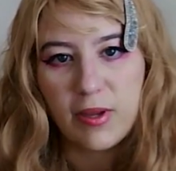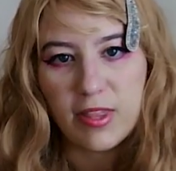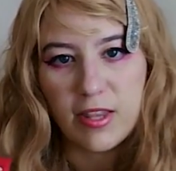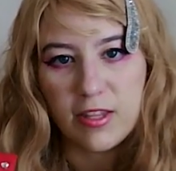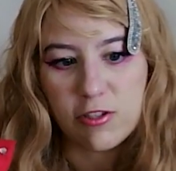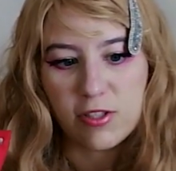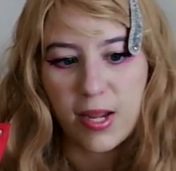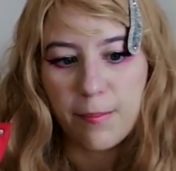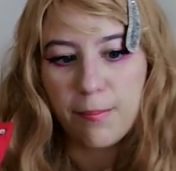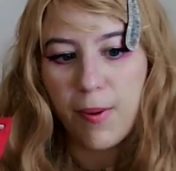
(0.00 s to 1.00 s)
and then just
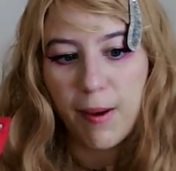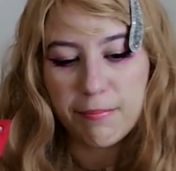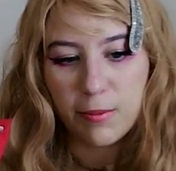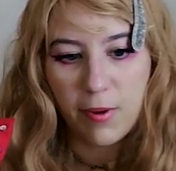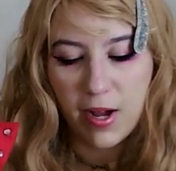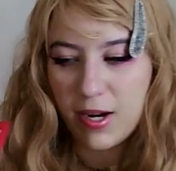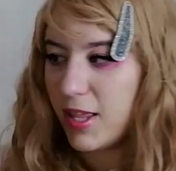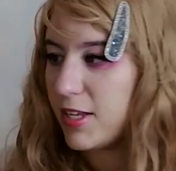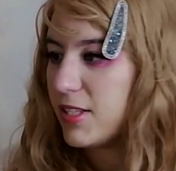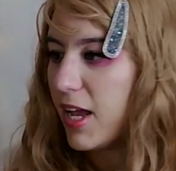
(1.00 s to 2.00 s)
like popped them on,
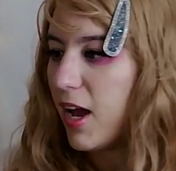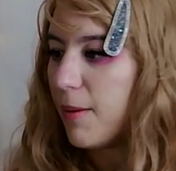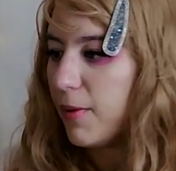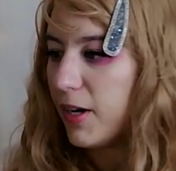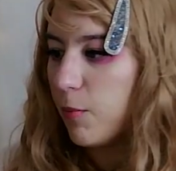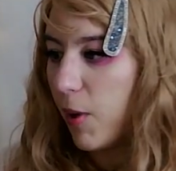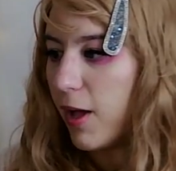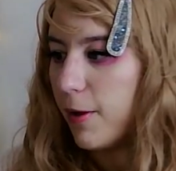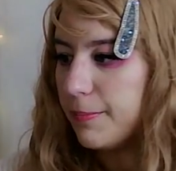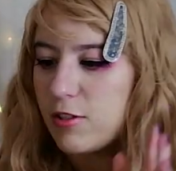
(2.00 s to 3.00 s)
and they stay on pretty well.